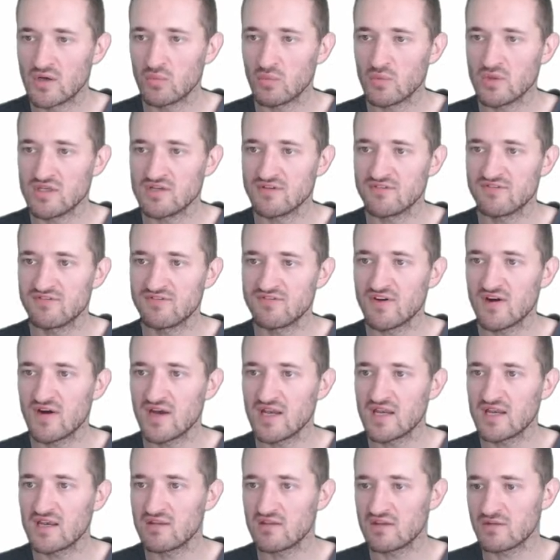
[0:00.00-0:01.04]
we
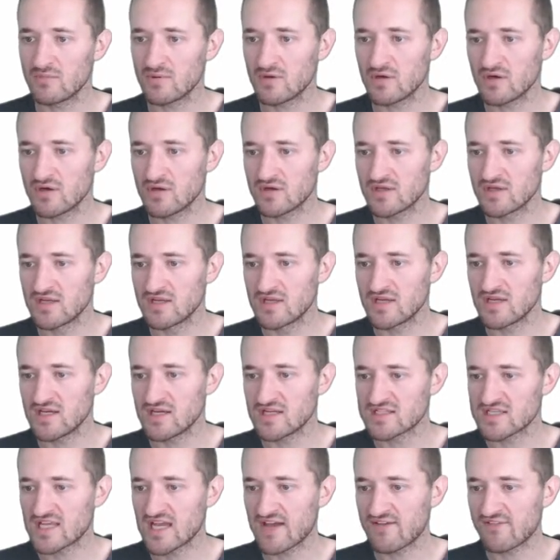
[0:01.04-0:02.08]
define the pod
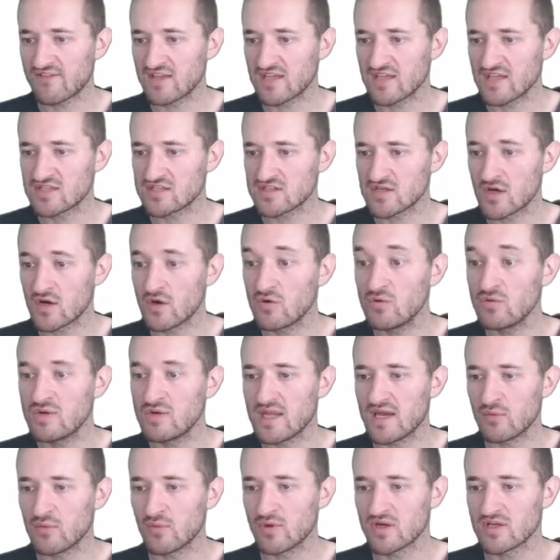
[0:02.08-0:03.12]
as having its own
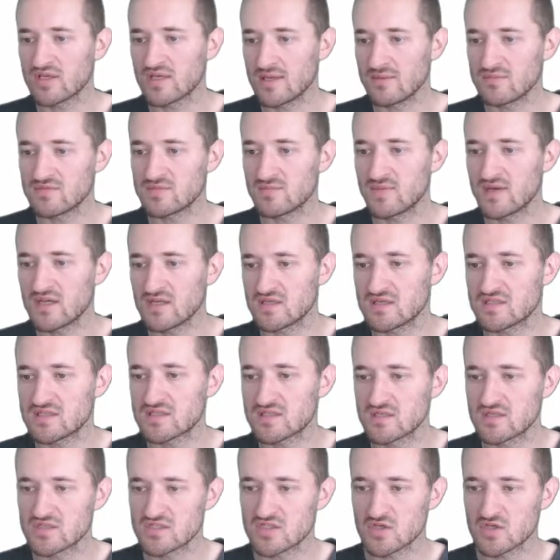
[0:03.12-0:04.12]
network namespace.